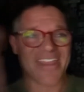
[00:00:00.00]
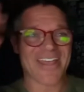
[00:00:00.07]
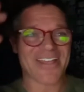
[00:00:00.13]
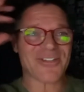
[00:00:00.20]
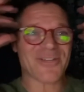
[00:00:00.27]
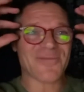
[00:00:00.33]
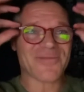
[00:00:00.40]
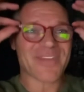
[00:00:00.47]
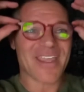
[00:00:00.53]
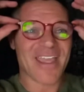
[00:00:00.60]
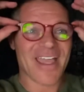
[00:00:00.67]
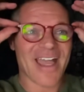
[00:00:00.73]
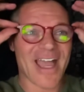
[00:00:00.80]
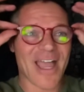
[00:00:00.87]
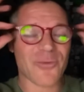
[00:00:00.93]
That's all.
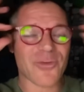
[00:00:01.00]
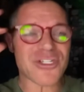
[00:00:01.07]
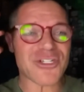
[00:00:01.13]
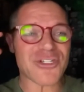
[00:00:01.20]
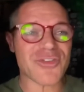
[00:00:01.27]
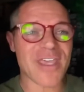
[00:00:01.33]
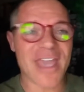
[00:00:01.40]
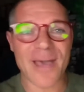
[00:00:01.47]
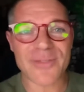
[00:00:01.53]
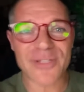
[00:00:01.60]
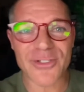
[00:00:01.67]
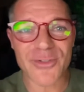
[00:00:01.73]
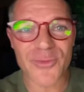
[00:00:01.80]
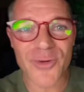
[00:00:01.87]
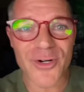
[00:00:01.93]
I wish you the
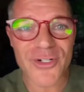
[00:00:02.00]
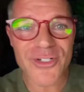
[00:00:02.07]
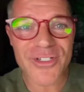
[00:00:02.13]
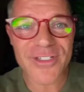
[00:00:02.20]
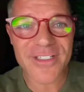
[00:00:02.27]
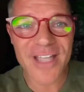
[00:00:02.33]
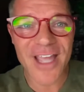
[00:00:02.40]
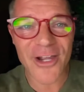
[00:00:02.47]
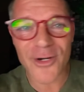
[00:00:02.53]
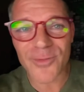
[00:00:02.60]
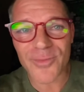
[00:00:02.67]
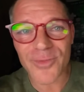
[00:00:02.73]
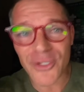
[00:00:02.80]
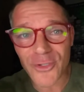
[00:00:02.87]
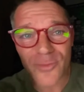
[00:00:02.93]
absolute worst. I
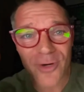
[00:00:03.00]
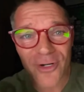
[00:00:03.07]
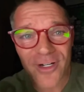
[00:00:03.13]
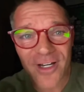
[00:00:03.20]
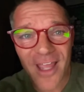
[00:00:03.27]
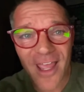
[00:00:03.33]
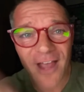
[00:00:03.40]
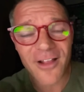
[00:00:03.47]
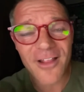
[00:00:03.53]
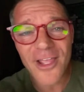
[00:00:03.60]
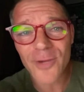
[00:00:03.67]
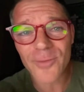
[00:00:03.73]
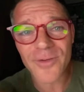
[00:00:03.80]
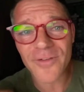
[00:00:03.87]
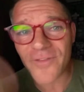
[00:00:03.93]
hope you burn in hell. I
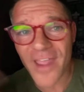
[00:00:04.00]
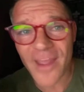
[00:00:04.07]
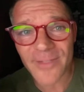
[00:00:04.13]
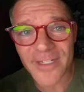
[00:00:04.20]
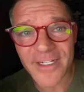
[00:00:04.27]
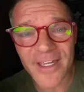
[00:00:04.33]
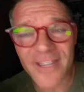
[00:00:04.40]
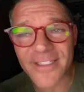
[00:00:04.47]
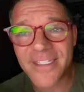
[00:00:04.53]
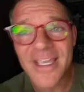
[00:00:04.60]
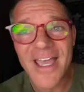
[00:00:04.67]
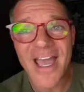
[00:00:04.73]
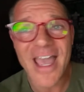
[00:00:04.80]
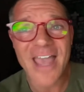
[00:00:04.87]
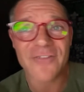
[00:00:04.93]
hope your family does.
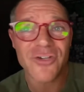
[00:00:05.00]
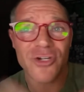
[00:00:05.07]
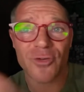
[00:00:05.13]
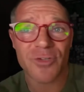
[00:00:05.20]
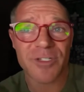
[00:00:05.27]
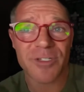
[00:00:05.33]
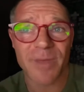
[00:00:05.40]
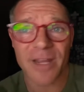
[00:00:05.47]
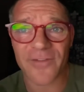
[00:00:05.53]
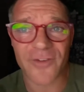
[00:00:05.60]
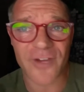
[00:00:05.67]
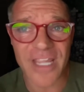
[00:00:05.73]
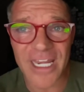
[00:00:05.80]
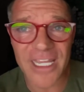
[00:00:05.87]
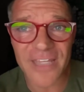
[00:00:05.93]
I have no respect
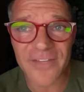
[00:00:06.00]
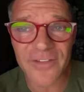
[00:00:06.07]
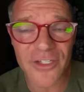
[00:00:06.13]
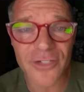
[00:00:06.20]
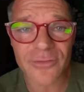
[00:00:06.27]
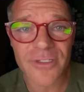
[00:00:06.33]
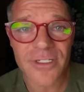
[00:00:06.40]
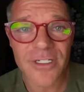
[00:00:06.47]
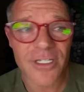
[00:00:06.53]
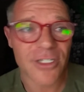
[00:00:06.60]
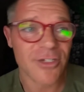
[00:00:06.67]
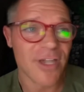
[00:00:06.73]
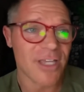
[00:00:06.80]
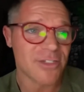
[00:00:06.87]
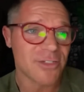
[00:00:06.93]
for any of you.
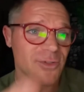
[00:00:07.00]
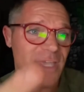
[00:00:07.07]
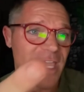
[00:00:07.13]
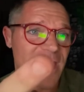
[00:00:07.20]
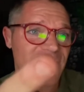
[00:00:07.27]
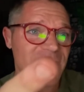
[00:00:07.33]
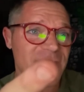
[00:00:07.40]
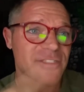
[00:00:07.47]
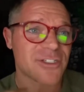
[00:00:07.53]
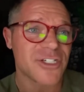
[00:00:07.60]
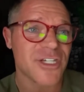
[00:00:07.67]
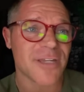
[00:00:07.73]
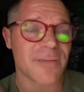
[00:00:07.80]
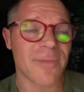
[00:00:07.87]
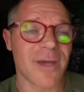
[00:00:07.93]
You guys who gave this
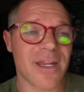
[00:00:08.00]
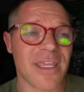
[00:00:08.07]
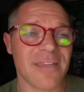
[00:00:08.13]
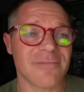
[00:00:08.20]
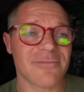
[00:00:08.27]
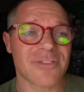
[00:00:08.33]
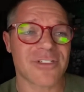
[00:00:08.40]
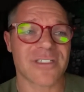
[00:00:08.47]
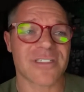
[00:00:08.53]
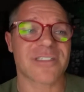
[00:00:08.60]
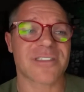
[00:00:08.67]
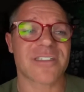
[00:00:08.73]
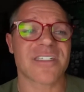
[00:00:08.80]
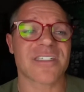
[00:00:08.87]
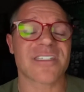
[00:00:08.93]
chick money,
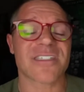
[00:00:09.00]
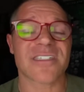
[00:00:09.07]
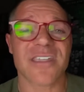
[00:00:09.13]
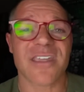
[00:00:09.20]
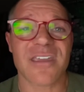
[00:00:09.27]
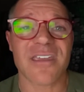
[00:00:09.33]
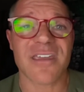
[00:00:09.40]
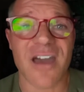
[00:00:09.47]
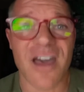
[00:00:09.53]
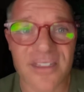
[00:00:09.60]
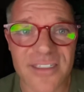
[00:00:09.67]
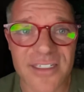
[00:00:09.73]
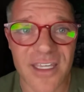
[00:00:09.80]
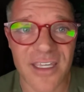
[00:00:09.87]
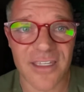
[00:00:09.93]
just
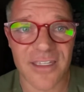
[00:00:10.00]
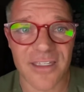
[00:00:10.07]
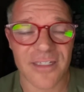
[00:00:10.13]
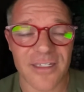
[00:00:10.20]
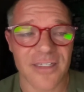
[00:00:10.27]
disgusting.